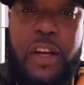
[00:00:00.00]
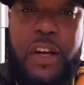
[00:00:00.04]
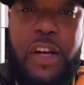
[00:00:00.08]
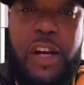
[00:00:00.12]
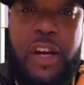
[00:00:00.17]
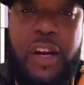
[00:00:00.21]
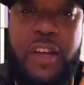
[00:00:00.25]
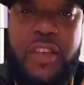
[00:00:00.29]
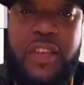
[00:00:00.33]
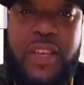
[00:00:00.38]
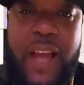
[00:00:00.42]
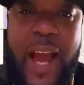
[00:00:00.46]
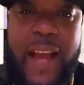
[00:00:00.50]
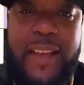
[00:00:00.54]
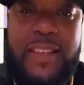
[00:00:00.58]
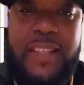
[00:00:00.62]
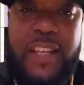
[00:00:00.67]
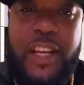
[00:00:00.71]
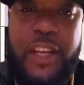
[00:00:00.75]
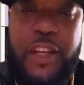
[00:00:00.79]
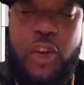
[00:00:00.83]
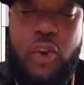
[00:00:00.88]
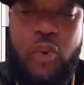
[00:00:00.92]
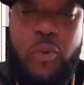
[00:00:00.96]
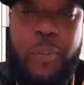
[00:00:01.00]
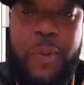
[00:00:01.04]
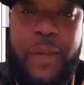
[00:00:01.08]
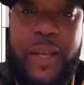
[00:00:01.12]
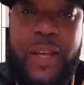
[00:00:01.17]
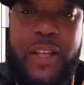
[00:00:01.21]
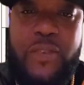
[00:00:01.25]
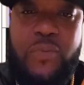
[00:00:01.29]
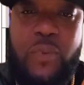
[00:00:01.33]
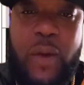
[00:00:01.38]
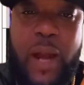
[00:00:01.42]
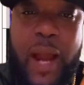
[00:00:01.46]
Cushites and
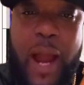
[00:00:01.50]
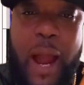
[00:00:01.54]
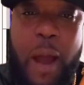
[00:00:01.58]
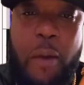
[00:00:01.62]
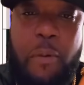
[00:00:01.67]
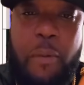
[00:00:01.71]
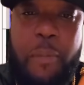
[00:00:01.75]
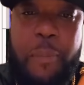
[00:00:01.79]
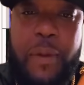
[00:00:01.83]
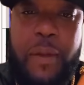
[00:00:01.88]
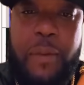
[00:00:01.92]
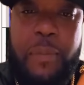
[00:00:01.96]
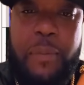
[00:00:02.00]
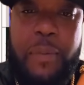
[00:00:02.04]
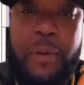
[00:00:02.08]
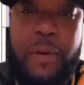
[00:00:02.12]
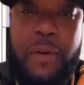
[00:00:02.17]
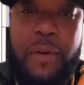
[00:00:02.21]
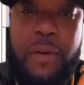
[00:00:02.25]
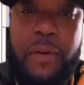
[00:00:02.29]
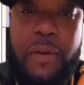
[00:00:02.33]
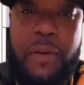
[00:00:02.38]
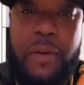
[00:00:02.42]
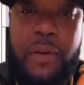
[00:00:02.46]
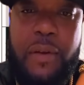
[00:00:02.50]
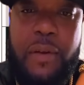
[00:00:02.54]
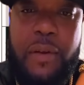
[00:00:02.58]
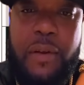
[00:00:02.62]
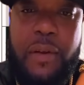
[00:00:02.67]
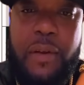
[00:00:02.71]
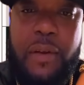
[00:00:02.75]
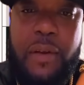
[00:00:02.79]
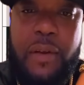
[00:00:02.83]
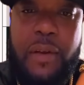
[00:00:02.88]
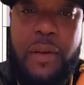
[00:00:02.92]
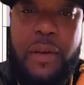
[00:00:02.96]
Nubians were our people.
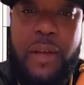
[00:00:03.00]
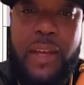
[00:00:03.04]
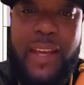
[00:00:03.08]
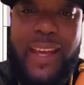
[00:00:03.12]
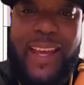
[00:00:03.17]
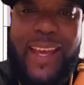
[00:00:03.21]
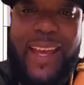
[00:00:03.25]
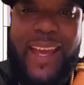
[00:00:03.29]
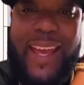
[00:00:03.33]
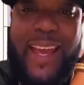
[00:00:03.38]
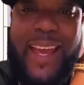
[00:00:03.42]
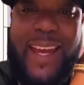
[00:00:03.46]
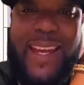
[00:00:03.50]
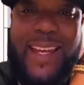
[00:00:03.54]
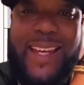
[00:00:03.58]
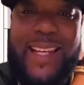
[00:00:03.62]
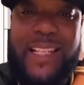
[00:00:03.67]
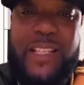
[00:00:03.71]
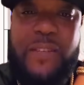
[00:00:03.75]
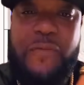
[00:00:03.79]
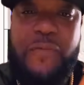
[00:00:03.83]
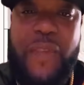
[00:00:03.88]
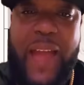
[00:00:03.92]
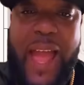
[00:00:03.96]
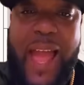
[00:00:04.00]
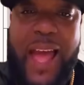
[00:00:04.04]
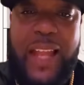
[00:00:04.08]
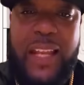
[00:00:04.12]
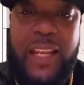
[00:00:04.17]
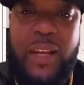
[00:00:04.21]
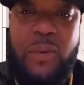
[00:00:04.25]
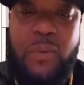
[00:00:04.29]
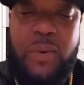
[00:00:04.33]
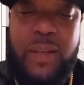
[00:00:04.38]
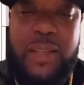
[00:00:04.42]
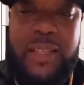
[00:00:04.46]
Indus
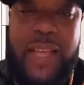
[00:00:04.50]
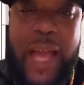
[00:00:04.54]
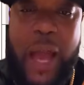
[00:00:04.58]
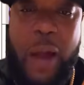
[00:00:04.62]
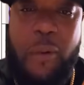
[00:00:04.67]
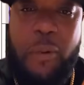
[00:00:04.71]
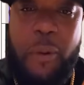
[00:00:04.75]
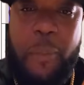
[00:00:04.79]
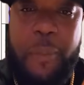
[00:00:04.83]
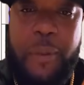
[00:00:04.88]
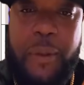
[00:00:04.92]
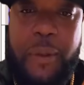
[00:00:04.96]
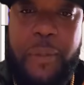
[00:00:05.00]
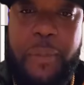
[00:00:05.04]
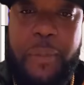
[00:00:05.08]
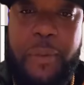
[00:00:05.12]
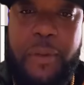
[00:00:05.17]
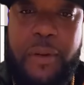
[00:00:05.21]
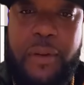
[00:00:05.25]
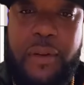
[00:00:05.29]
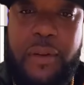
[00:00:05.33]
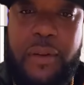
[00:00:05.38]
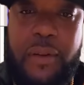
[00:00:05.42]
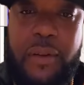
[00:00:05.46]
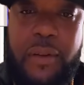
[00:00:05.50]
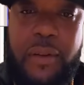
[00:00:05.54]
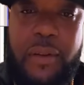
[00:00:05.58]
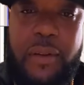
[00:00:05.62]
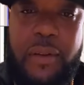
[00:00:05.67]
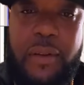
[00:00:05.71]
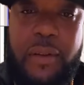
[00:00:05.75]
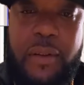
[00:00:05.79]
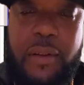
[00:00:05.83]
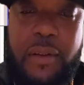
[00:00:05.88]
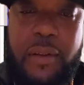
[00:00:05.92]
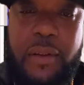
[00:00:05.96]
Valley was our people.
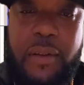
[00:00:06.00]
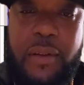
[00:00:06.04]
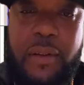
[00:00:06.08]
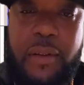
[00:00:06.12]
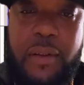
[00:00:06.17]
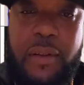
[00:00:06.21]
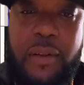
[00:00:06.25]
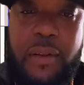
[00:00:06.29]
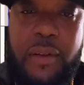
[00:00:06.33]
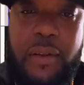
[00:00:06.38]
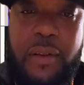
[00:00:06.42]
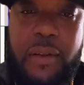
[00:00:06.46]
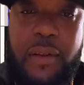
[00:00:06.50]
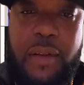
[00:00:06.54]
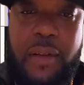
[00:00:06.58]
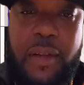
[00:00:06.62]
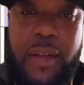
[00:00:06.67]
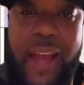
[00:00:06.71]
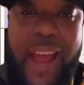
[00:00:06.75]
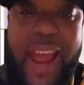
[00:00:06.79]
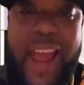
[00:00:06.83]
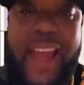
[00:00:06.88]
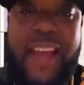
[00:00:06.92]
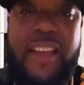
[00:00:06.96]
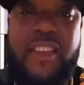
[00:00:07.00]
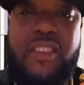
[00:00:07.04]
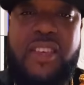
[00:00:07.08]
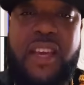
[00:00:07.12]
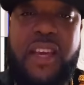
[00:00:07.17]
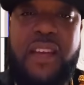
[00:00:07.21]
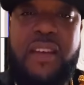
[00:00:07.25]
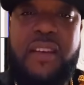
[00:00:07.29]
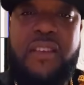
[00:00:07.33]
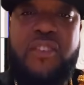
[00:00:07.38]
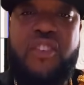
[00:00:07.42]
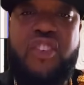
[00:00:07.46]

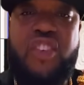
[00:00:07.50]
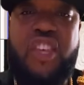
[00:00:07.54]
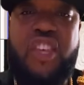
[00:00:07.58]
Ancient